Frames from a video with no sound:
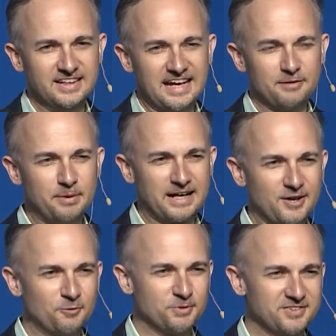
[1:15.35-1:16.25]
head back
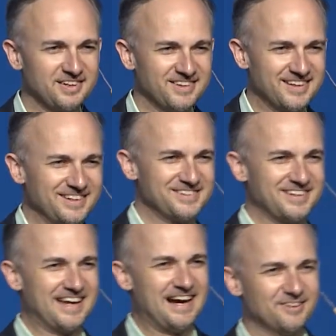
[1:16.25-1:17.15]
home to see the kids in
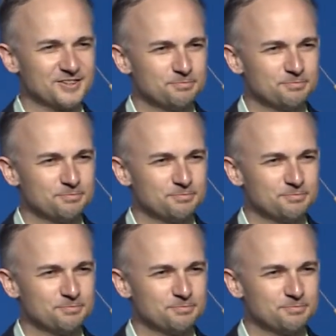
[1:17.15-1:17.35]
Dallas.